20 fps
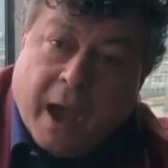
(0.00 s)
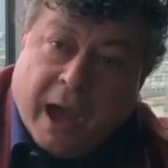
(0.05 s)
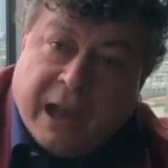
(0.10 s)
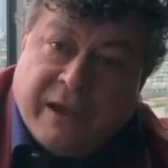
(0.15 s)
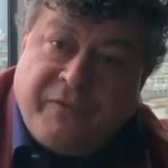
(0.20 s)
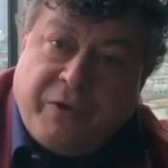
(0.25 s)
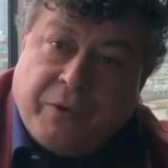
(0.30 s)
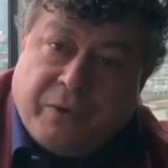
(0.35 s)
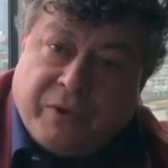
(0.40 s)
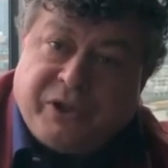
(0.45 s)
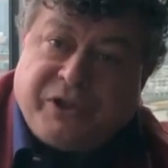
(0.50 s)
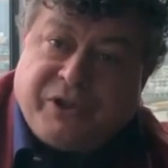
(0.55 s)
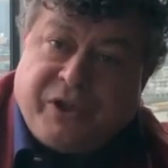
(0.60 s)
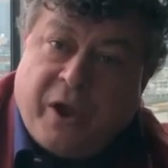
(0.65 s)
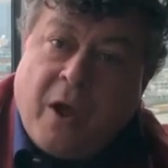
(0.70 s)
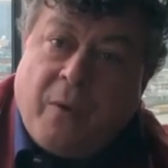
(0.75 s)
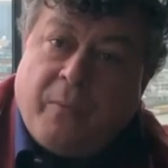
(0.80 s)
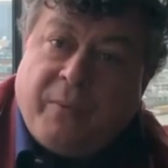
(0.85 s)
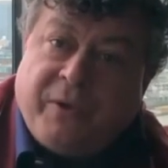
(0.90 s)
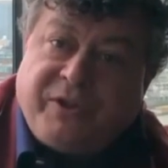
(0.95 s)
And if you can
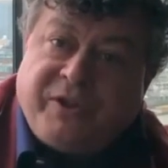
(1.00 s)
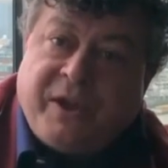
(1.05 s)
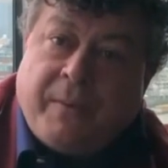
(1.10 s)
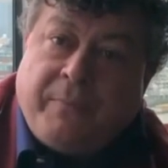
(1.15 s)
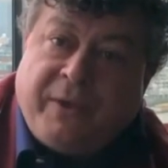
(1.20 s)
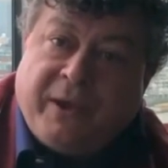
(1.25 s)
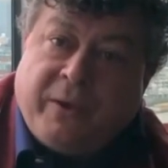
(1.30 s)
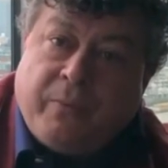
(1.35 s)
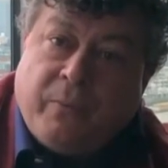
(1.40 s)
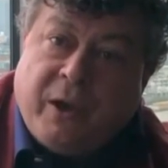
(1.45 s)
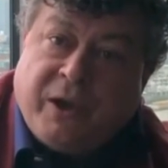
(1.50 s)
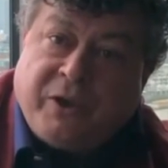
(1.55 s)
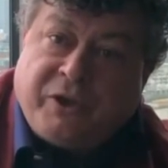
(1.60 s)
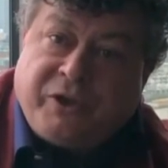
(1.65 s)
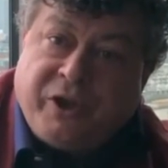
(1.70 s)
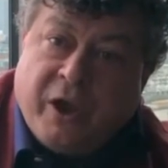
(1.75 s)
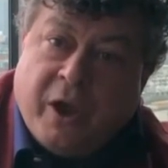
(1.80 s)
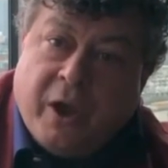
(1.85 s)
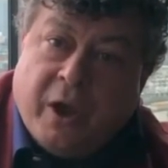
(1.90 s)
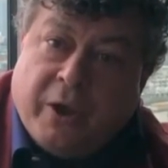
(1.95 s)
start with something
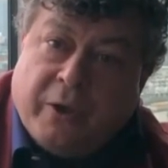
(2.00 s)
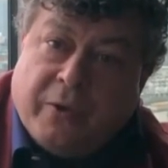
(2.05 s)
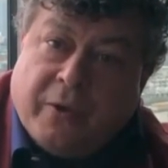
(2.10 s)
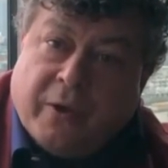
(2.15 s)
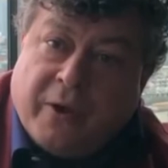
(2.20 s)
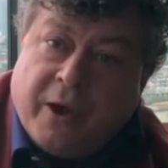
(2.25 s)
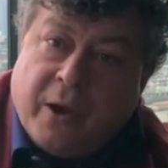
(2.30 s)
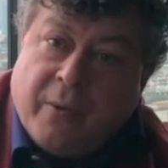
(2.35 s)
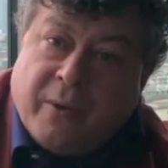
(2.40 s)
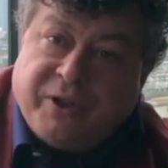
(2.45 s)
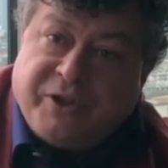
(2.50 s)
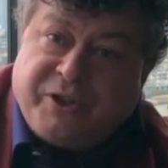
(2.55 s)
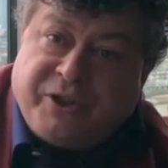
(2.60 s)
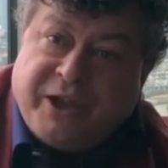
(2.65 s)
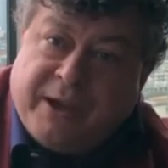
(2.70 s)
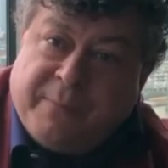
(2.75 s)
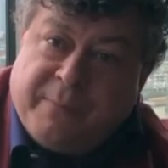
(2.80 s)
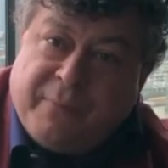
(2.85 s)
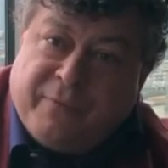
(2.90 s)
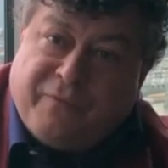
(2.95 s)
which, you know, no one's
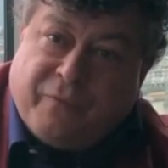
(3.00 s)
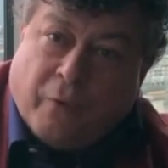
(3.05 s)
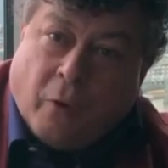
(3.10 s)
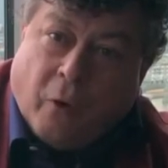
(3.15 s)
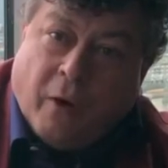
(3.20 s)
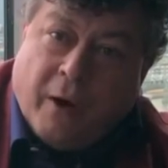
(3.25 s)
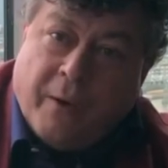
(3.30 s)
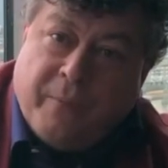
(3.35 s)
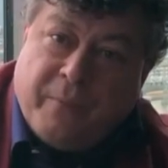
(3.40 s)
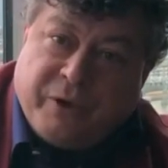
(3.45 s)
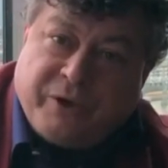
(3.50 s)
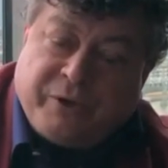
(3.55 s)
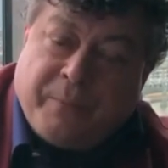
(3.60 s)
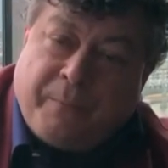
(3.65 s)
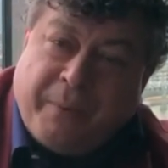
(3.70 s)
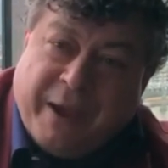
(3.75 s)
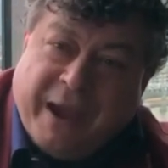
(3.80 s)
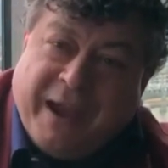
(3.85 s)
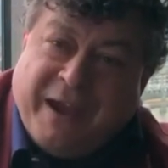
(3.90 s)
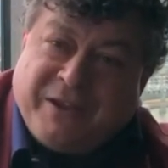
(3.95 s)
seen before and which
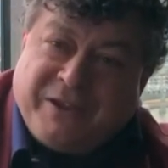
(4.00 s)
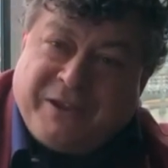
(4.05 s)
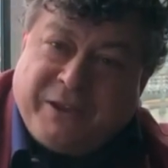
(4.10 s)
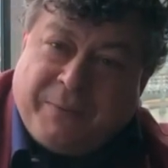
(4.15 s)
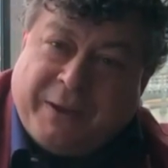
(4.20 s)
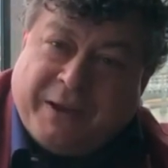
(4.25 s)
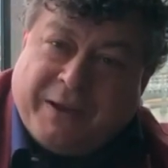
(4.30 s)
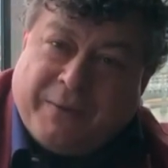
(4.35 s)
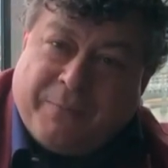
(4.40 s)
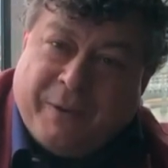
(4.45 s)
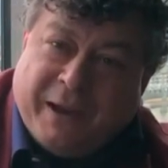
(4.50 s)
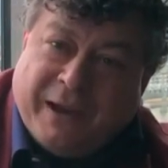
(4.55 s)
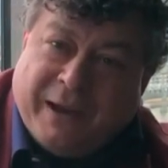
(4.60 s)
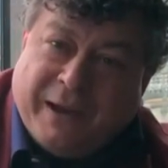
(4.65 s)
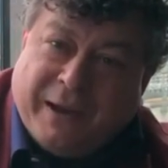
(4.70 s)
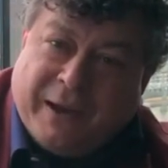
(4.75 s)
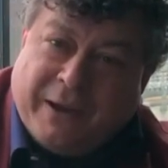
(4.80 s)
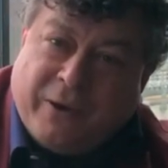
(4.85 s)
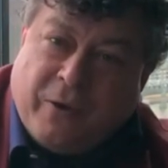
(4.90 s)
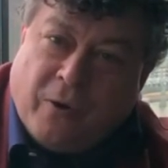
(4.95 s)
appears to be
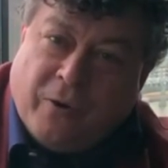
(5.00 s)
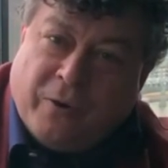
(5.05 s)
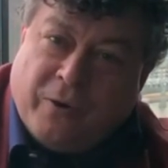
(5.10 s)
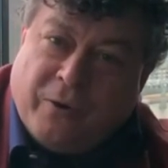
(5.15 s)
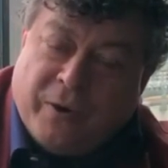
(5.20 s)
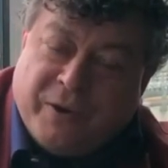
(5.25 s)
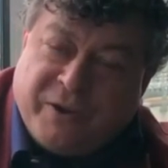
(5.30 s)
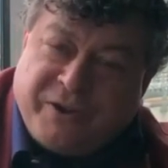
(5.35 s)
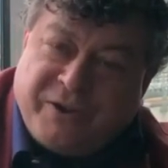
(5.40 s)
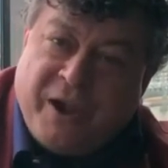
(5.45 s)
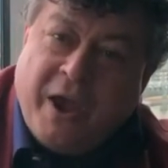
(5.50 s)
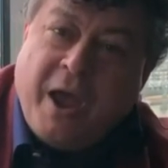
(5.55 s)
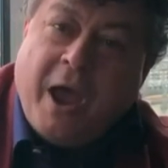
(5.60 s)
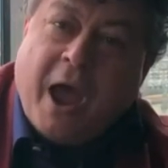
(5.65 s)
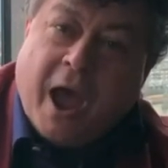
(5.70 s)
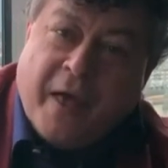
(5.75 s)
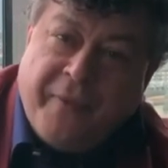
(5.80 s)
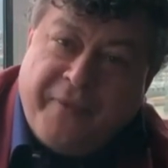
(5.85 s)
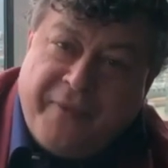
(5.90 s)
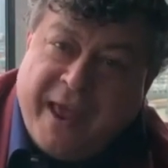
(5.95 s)
completely incongruous
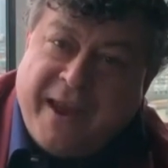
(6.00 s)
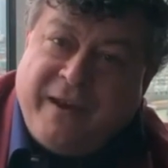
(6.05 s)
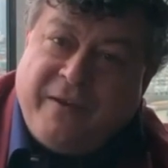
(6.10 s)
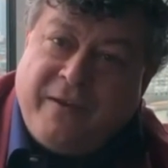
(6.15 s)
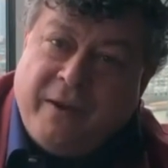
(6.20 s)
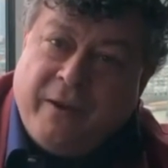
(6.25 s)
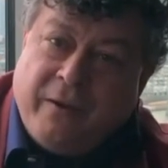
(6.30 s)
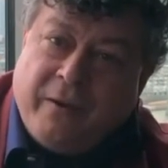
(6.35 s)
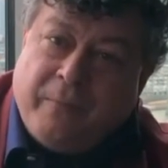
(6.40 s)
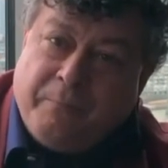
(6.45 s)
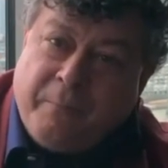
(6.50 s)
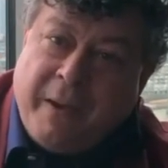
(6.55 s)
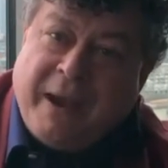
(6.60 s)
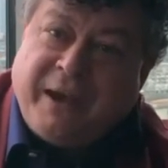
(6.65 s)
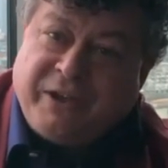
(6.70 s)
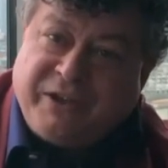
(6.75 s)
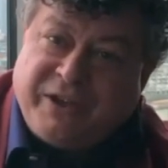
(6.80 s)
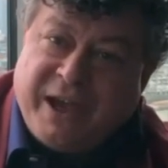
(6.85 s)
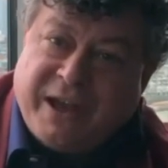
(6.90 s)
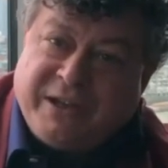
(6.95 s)
and then
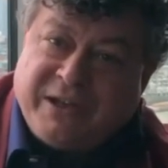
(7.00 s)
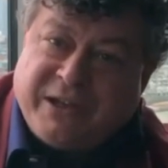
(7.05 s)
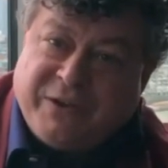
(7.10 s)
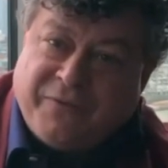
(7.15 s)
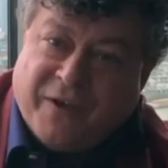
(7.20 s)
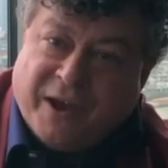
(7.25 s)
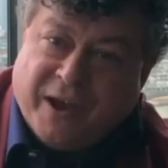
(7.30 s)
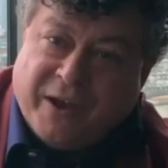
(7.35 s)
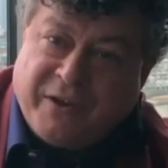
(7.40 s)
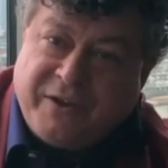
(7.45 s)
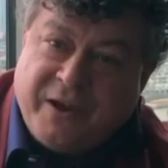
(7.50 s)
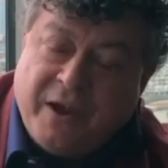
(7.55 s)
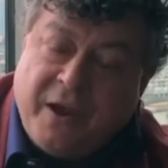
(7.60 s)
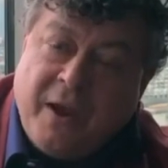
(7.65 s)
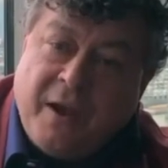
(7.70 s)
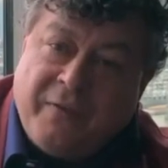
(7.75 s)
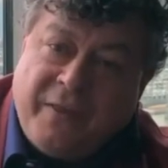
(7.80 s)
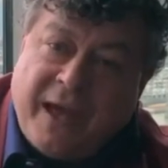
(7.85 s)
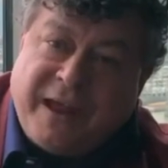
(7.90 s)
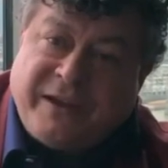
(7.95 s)
make sense of it,
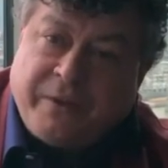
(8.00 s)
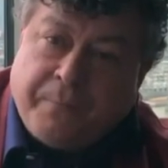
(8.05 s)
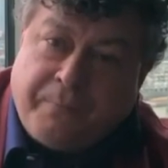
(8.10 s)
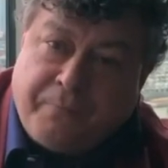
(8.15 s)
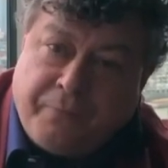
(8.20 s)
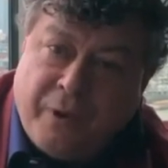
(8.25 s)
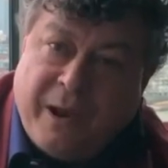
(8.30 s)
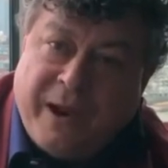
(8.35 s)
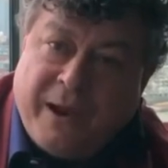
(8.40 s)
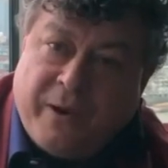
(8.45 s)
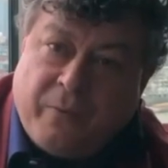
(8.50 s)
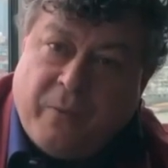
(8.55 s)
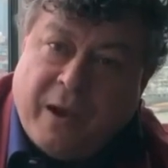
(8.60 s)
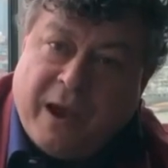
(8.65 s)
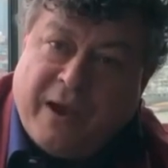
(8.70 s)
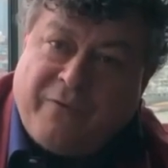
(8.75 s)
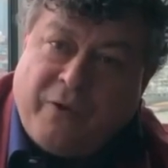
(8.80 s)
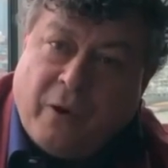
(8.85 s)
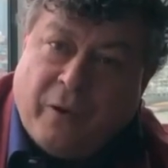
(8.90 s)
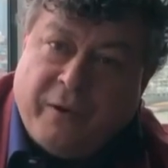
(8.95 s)
that's a brilliant
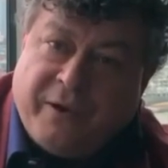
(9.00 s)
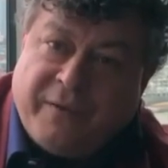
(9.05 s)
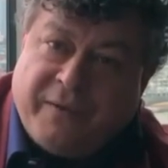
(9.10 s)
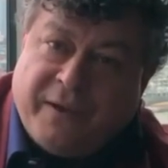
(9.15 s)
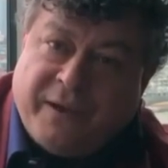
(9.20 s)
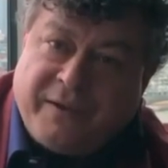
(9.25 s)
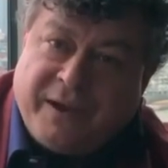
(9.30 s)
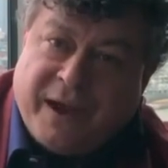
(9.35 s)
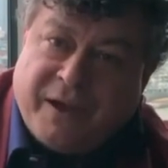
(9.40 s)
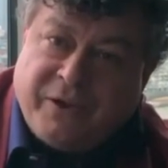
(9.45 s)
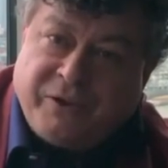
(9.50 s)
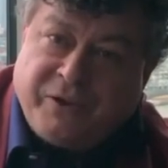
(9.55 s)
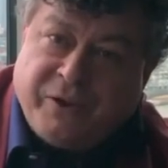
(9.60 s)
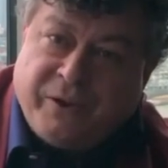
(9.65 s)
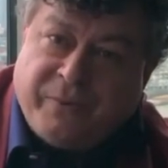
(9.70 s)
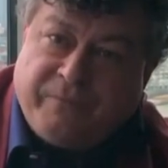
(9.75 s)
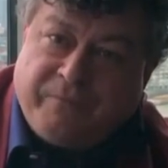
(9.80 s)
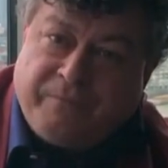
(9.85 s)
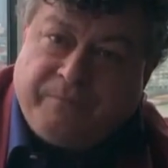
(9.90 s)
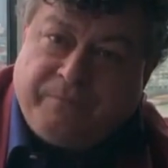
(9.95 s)
way of holding the attention.